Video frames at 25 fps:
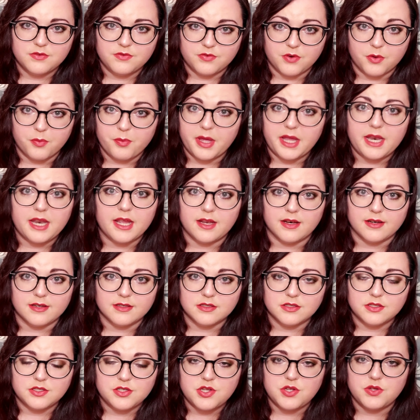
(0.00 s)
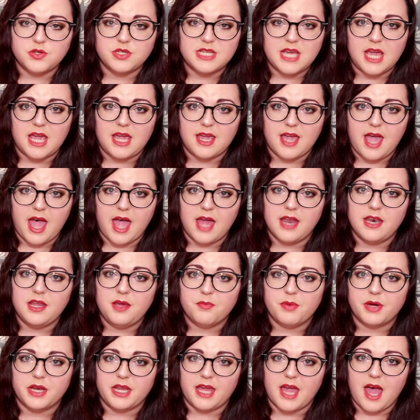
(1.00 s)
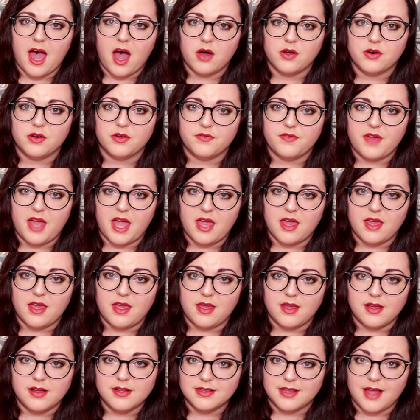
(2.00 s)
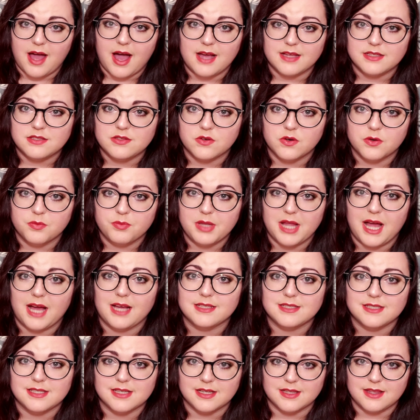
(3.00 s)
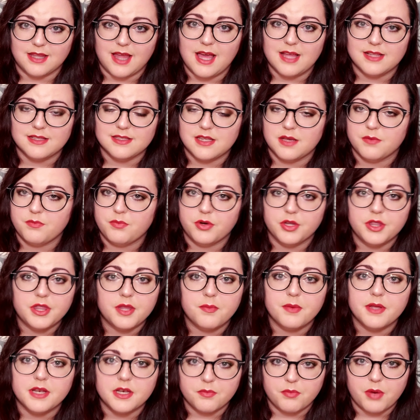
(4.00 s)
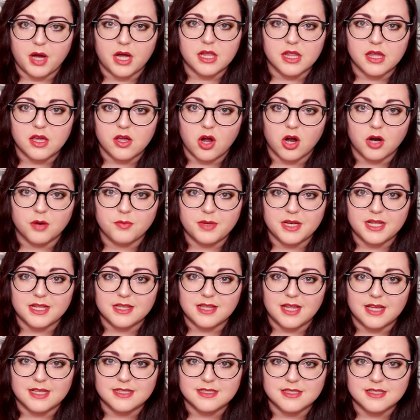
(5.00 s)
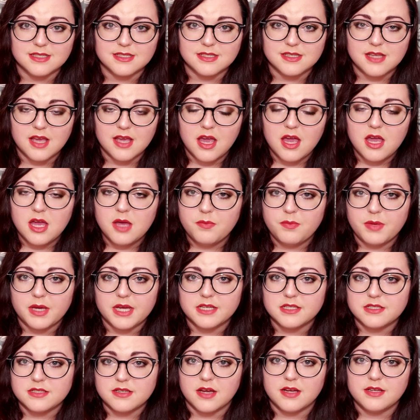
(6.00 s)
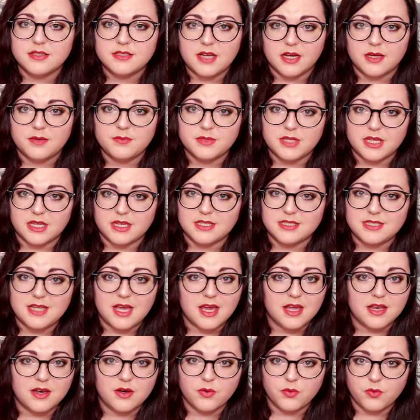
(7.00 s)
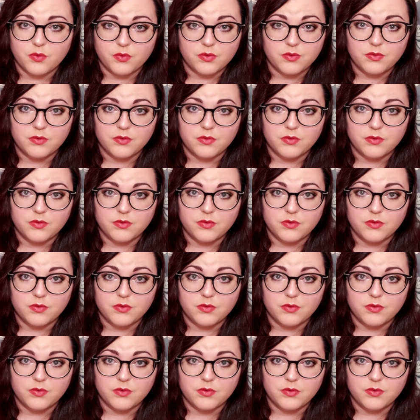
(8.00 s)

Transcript: forbidden to take anybody out of a glass or plastic lens and put them into polycarbonate lenses, because 9 times out of 10,